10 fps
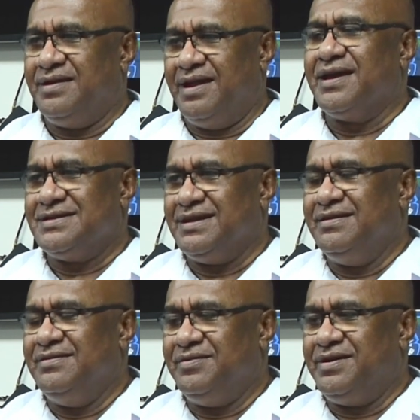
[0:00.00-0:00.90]
like I
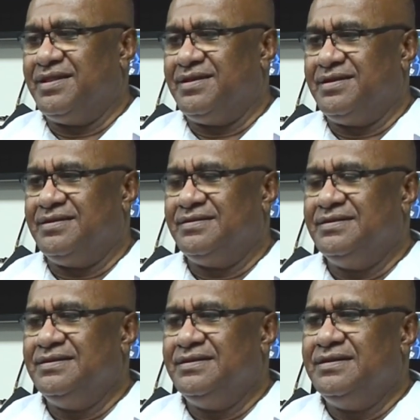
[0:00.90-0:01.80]
said, one of the
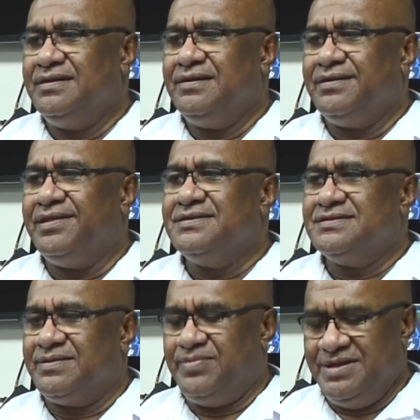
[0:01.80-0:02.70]

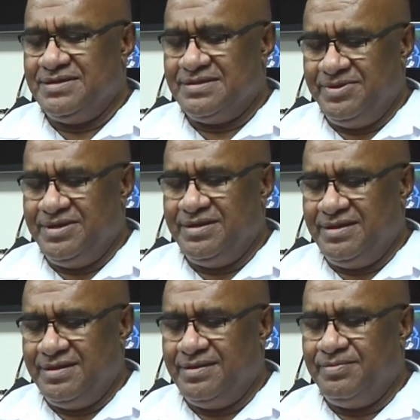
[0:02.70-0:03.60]
things that pleases
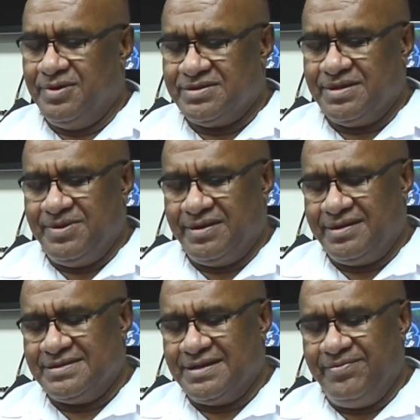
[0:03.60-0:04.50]
me most about
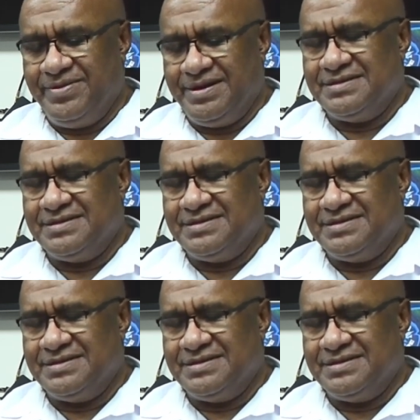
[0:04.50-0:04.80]
this government